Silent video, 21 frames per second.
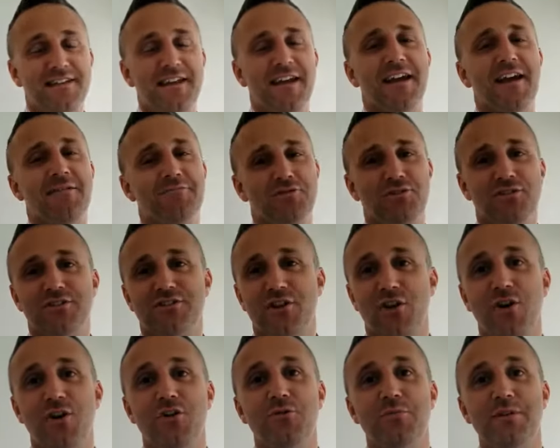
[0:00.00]
Yeah, absolutely.
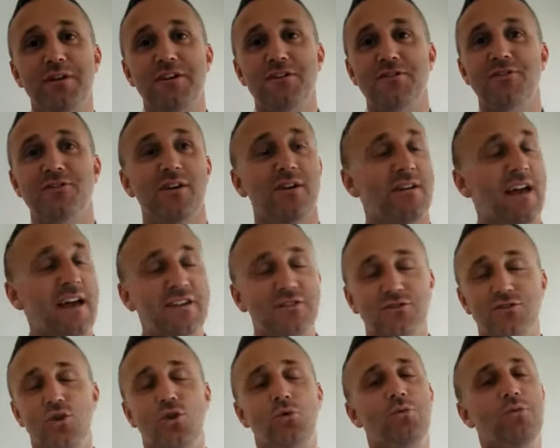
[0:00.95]
So it'll be
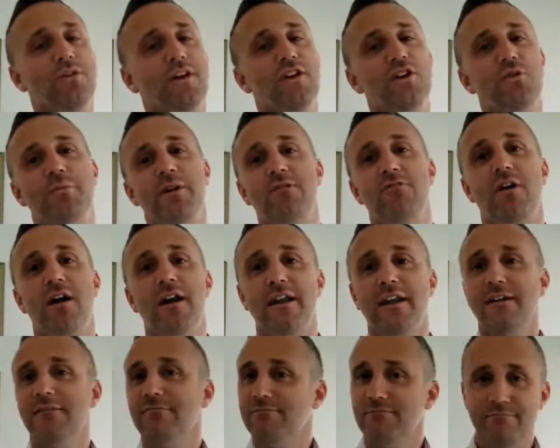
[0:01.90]
as normal. It'll be
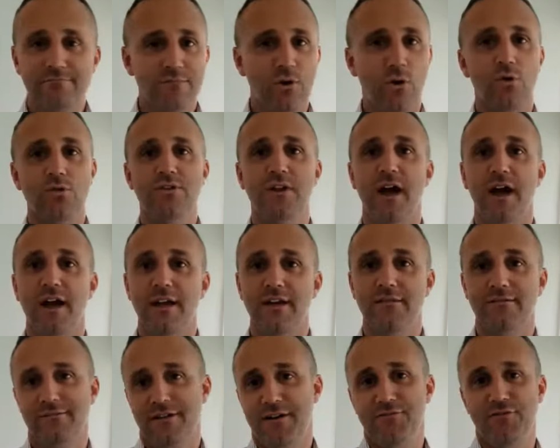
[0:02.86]
running all
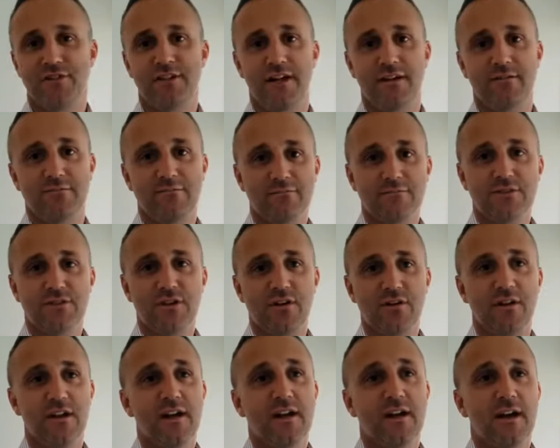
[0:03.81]
day, every day.
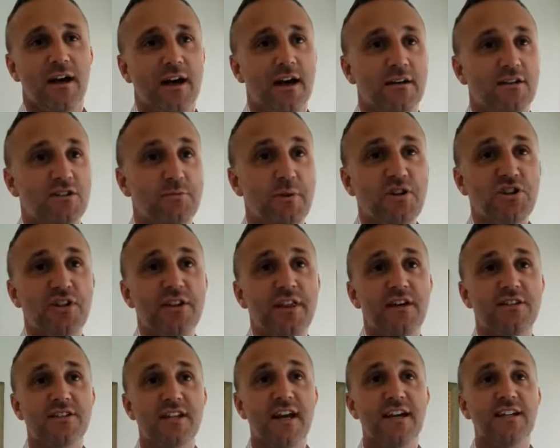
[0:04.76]
So especially
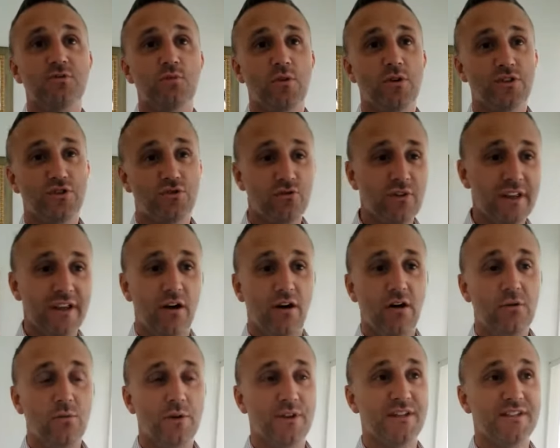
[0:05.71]
those days where it's really
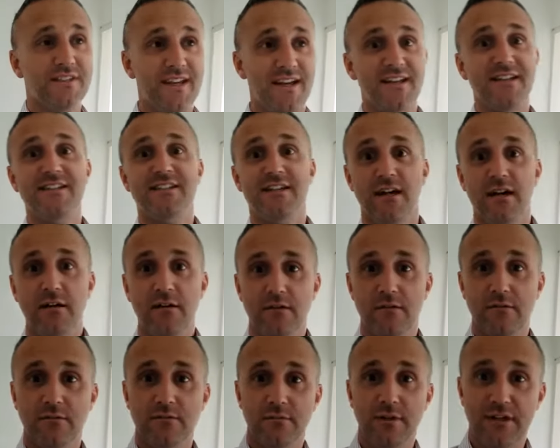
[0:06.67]
hot, where the sun is out.
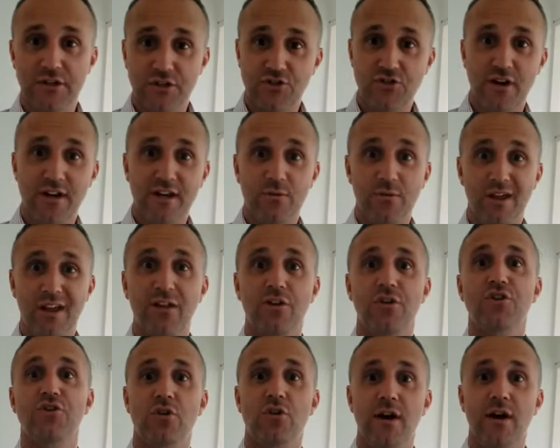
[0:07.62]
In Australia, we get a lot
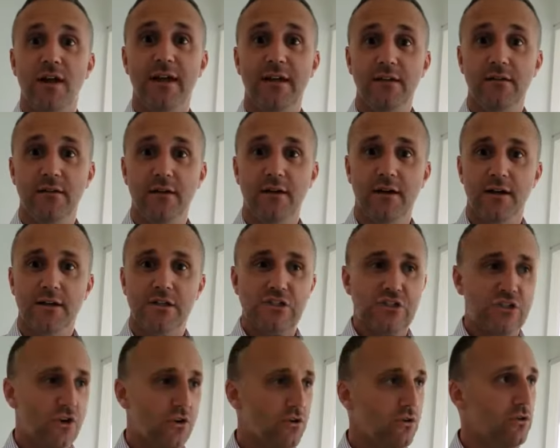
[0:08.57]
of dry heat.
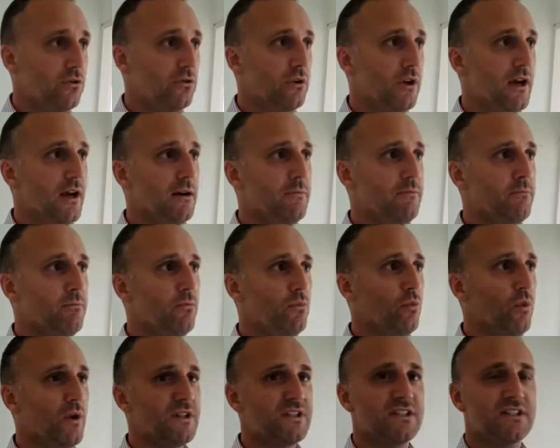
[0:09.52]
So
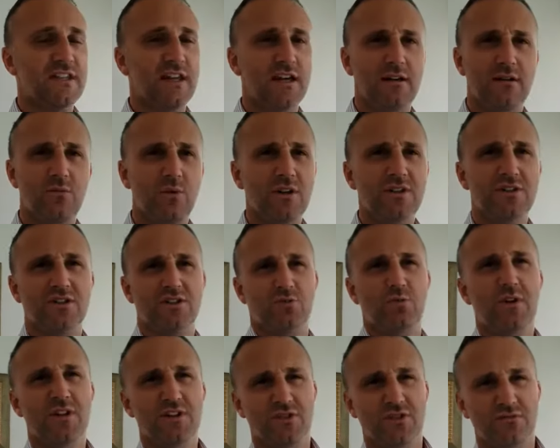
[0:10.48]
when
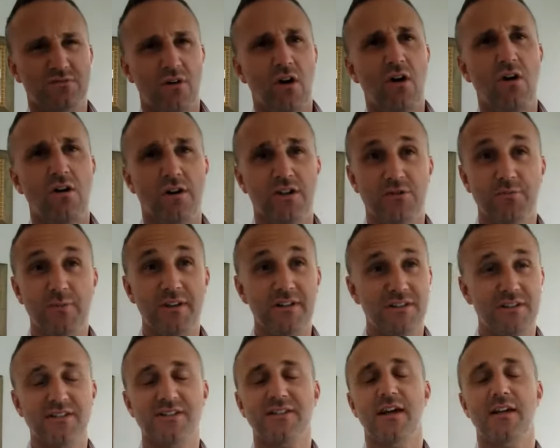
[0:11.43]
it's hot, it
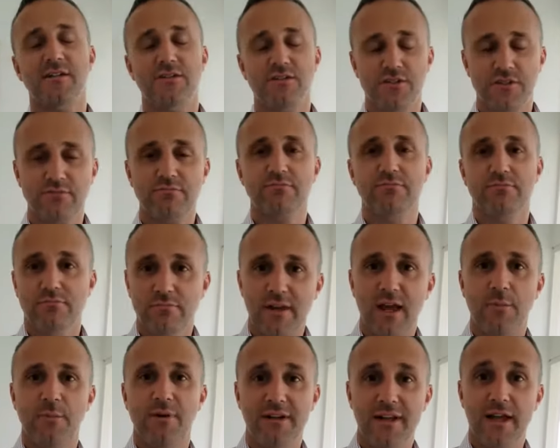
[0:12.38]
means the sun's just
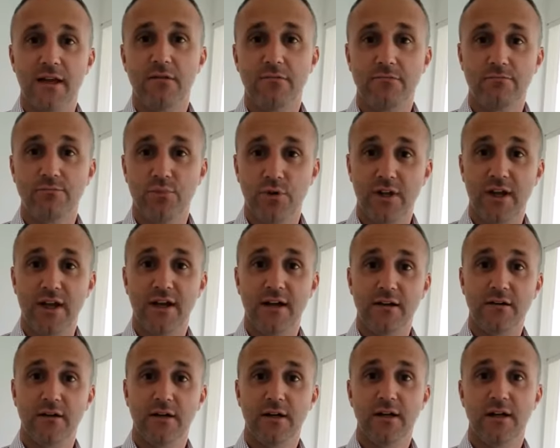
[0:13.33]
coming down pretty
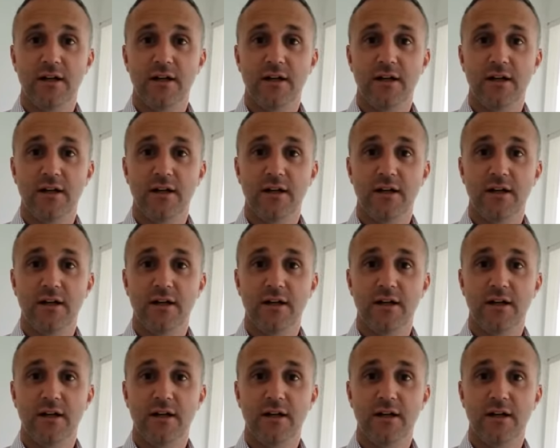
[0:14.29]
hard.